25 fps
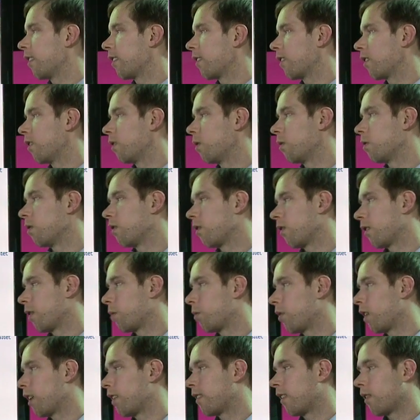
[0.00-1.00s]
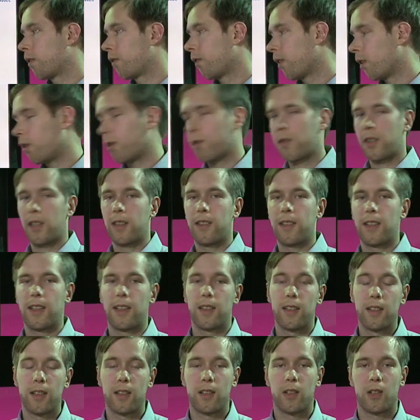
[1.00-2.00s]
So you subtract this first, and
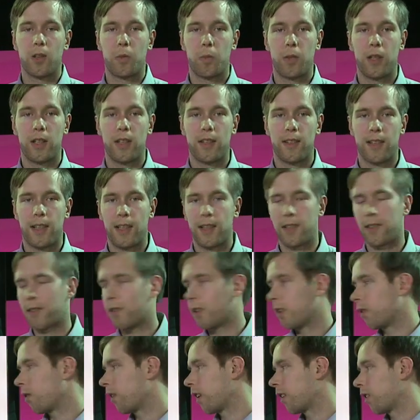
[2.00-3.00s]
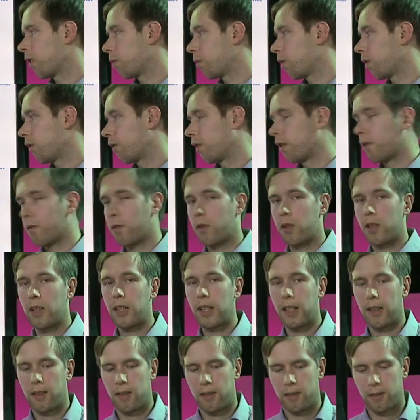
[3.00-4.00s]
then you pay the tax, and you get the profit for the
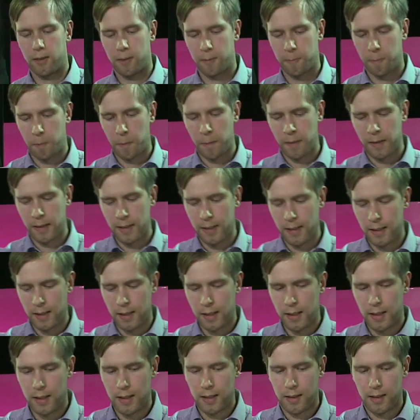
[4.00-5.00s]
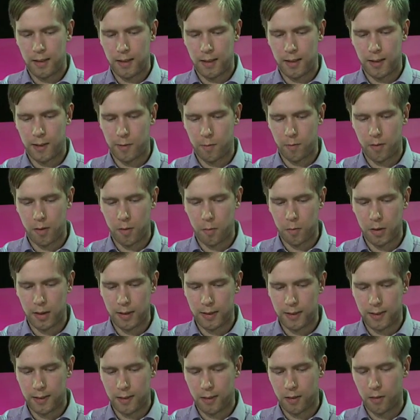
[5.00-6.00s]
year.
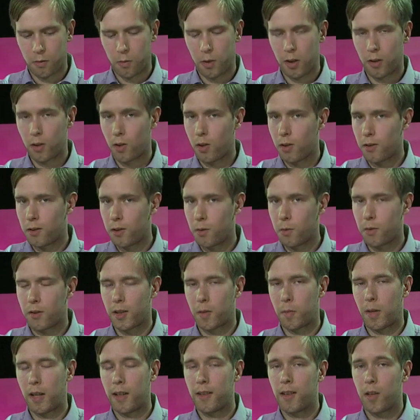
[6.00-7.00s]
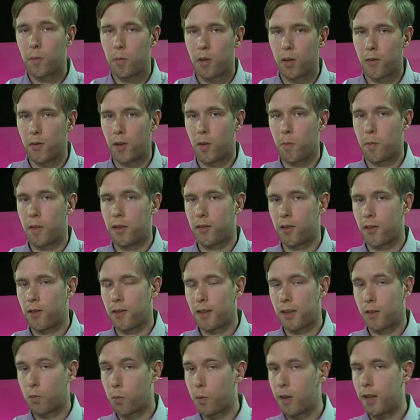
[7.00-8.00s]
But we're going to use some other profit
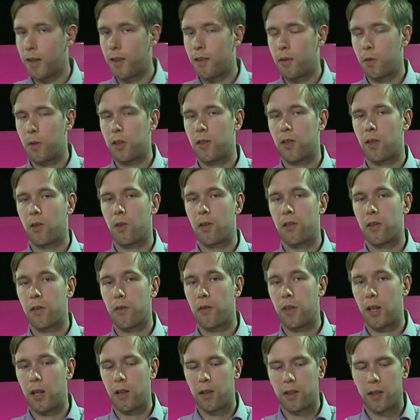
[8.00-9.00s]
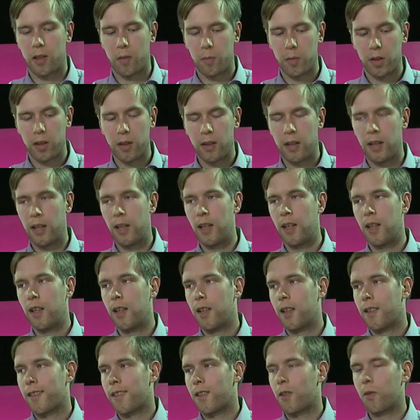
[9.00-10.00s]
measures as well, which are also fairly common.
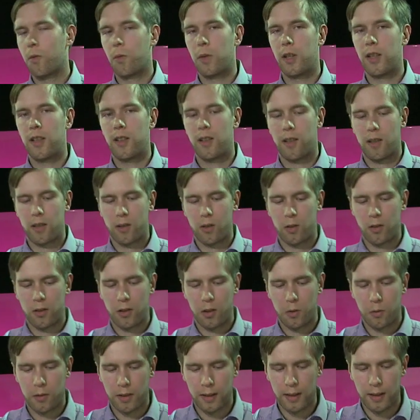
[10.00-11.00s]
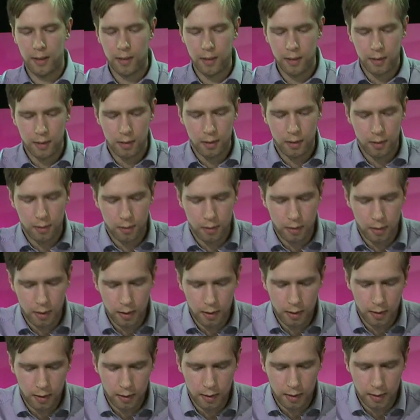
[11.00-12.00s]
So we are going to use E
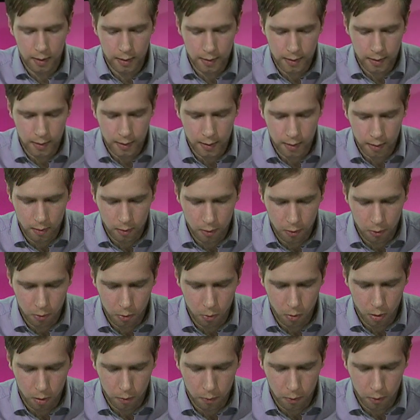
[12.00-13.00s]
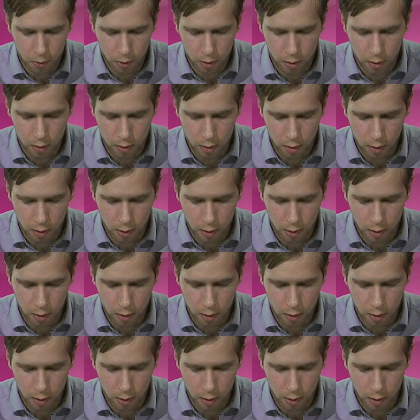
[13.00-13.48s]
as a short for